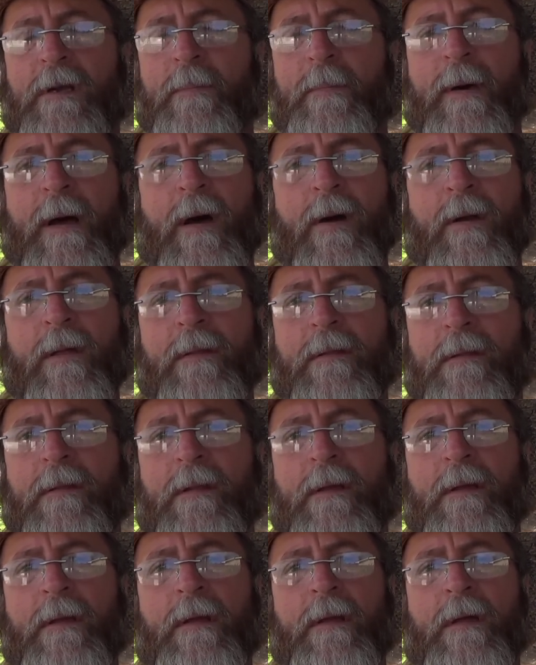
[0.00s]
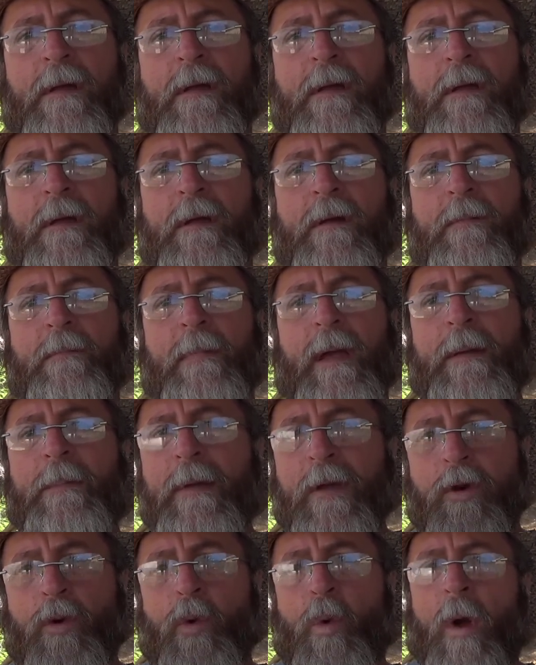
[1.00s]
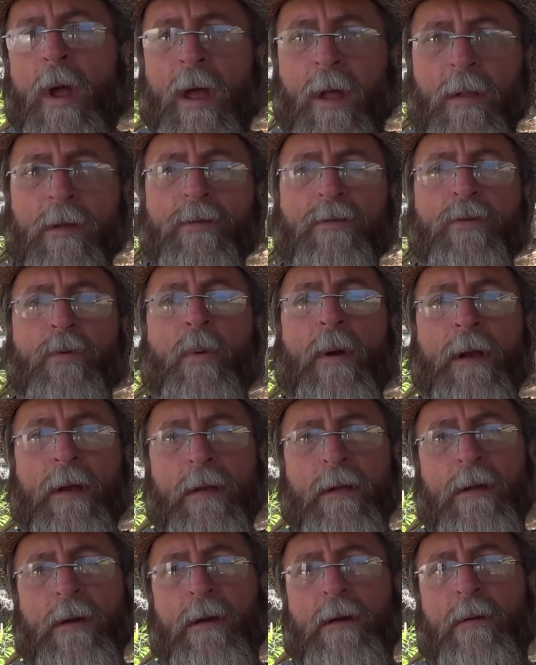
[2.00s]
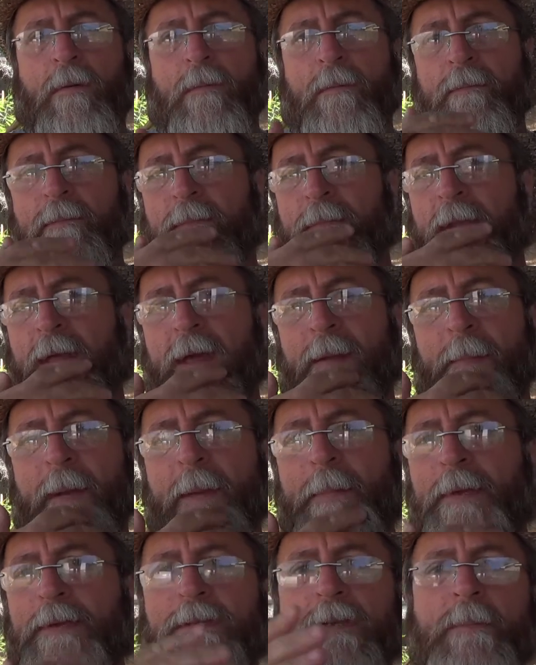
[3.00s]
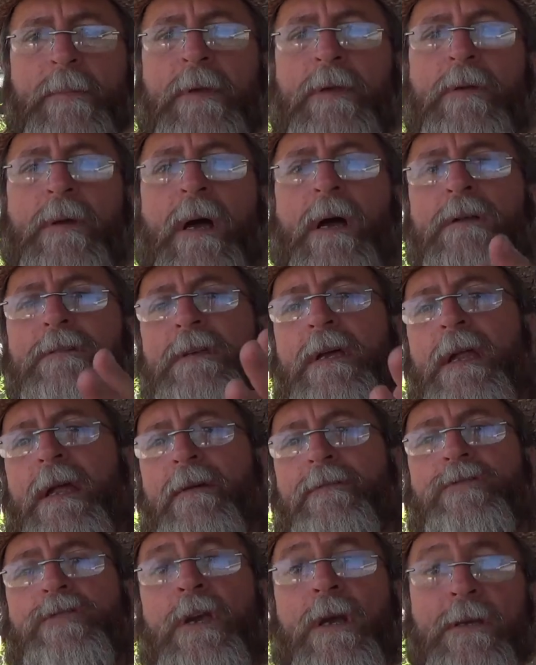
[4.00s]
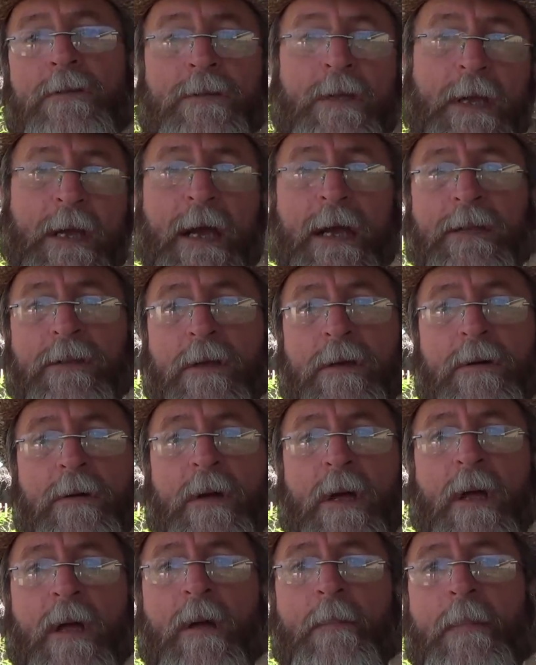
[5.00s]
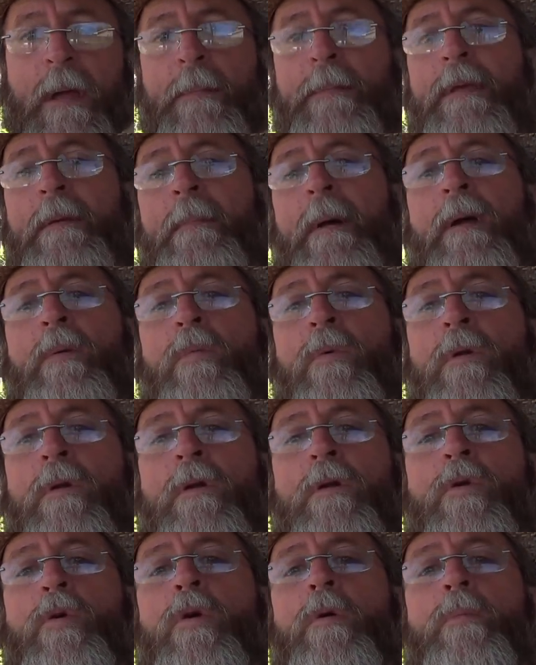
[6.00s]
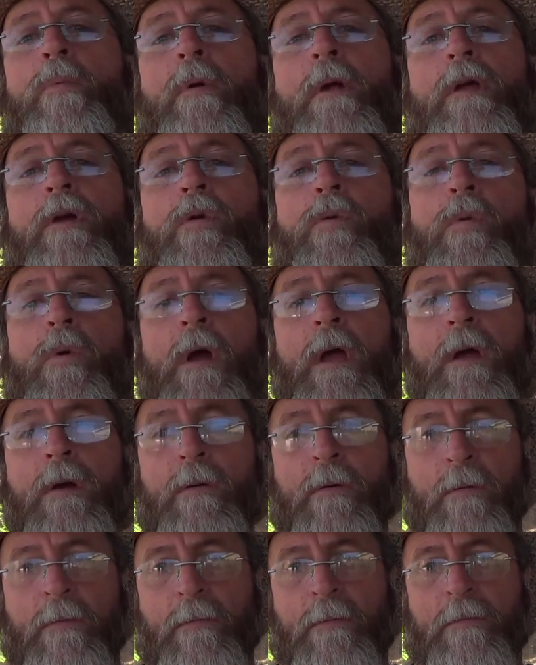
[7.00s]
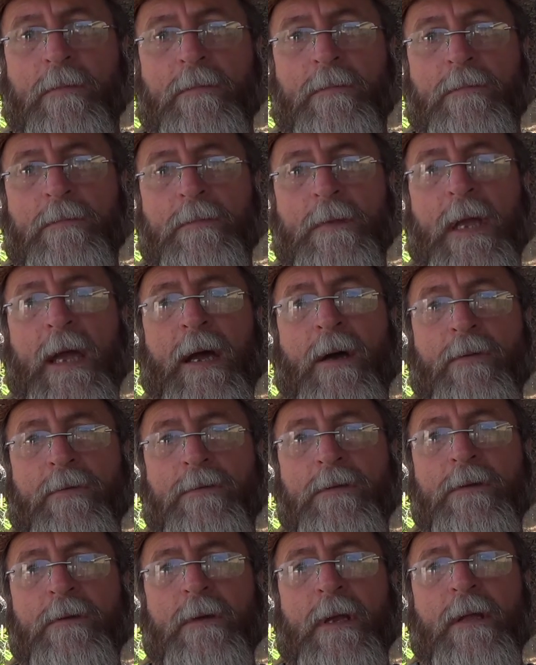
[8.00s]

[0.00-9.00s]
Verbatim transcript: about it. Maybe quail is the way to go. And maybe some of you guys that have chickens like I do, maybe you might want to incorporate quail now too. Now,